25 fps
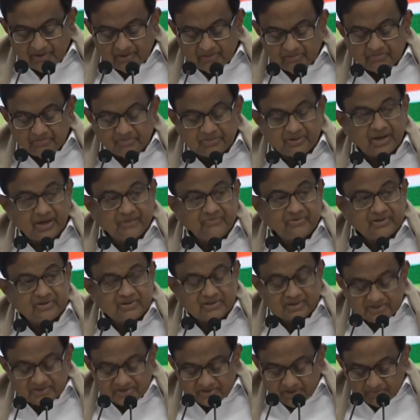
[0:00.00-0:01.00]
Private
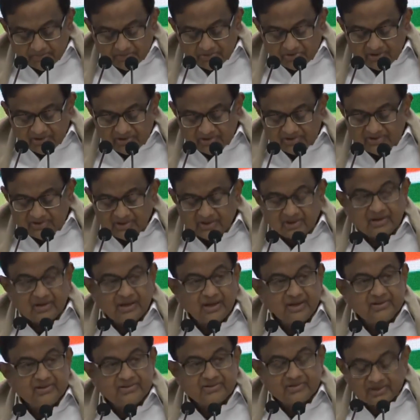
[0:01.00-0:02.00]
consumption has
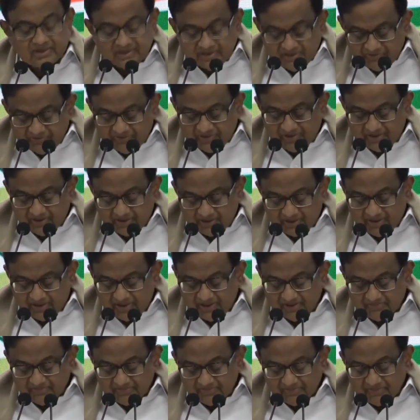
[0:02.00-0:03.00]
declined significantly.
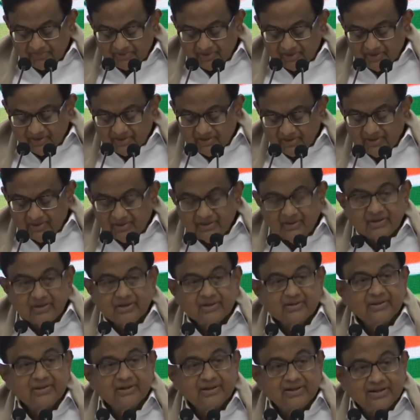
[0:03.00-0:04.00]

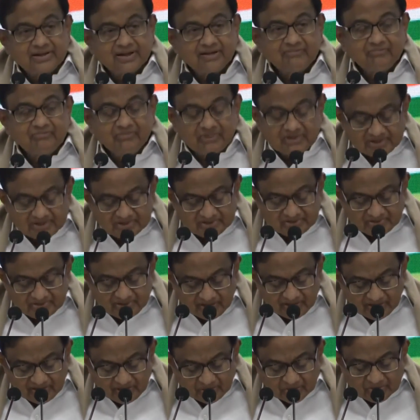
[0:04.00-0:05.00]
The government has run
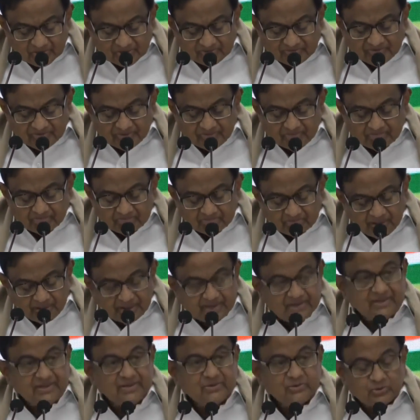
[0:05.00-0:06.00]
out of
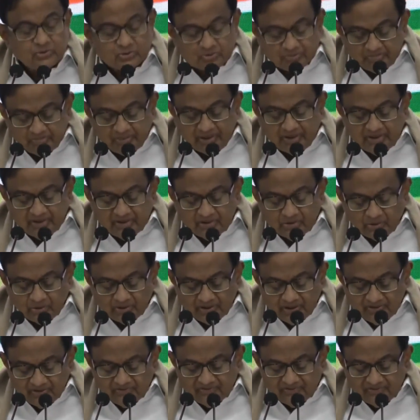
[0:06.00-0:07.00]
money to spend or
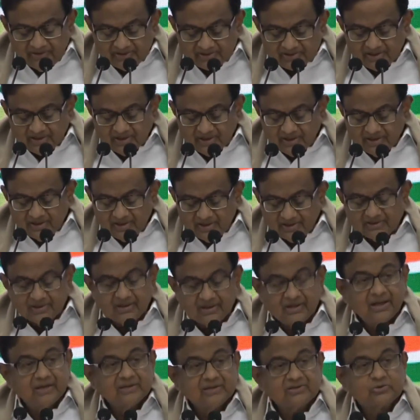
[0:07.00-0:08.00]
invest in the
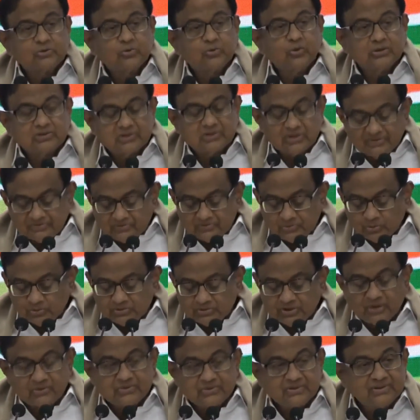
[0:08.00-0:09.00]
last quarter of
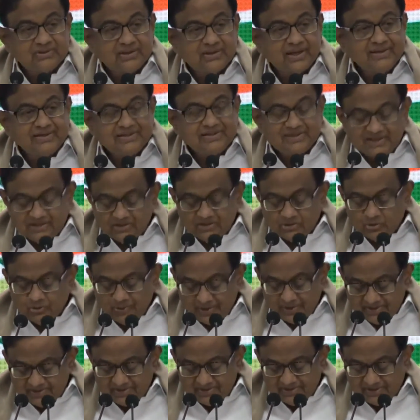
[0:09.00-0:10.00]

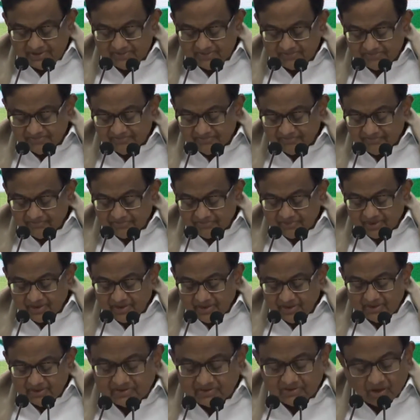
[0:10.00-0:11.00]
2019-20.
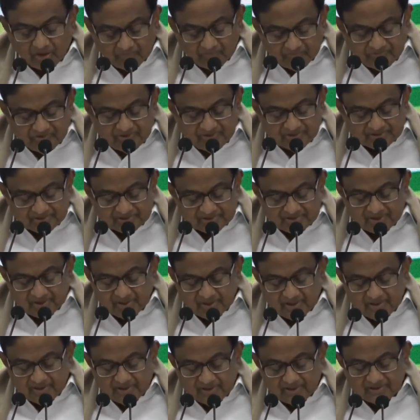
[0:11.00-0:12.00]
It obvious
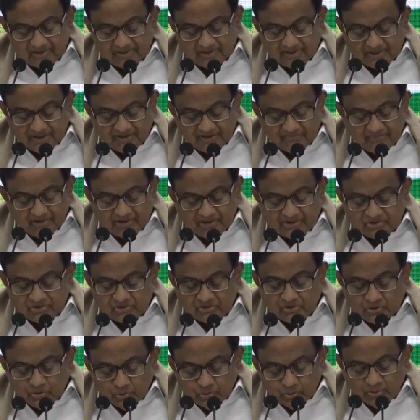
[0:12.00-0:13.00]
the government is
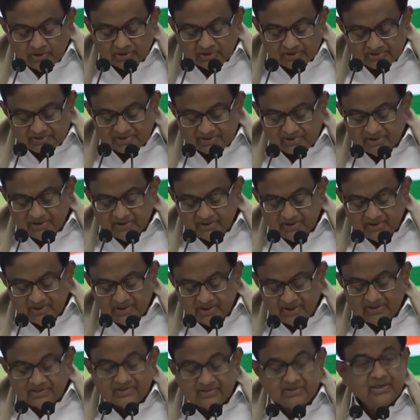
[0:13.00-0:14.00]
clueless
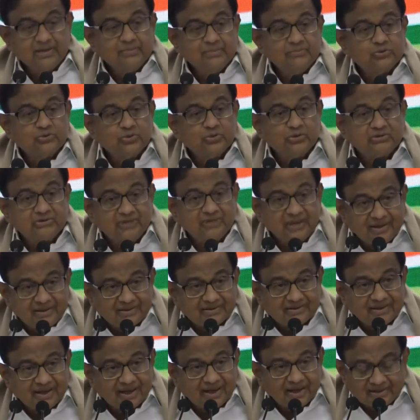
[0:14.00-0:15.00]
and seems to think
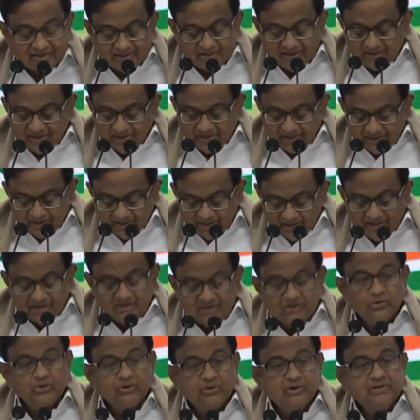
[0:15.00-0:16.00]
that
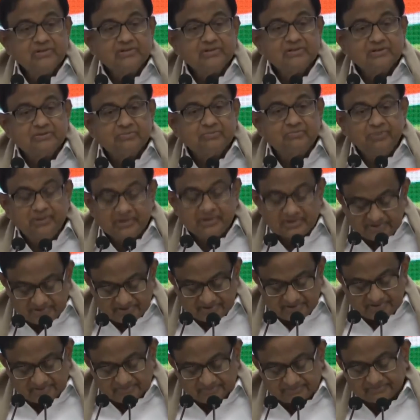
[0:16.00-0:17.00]
ignorance is
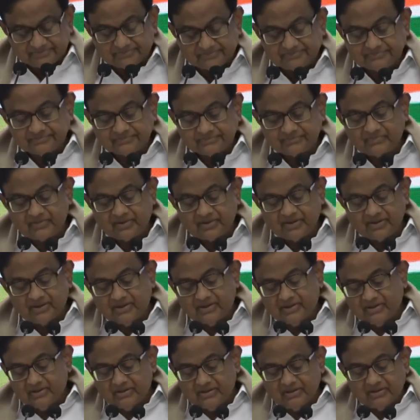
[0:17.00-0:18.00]
bliss.
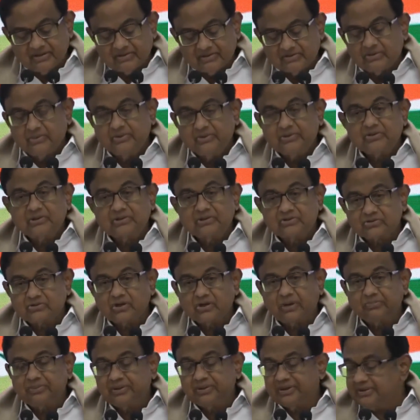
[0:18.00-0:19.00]
So we shall
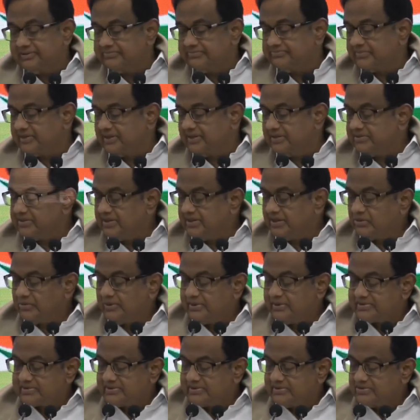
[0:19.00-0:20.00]
stop here and take
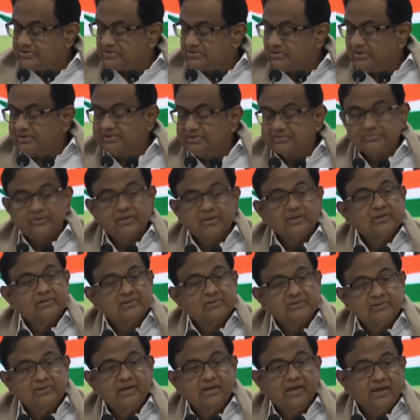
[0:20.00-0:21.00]
questions on
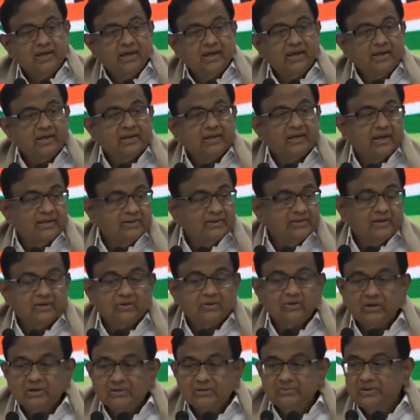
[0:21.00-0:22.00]
CAA and the
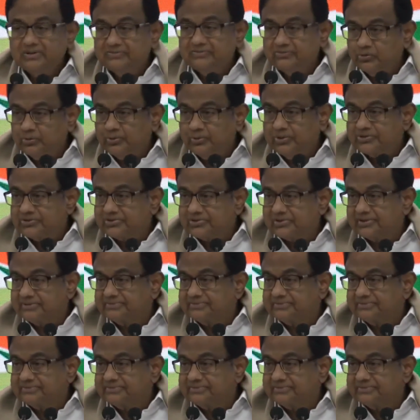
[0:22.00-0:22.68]
economy if you wish.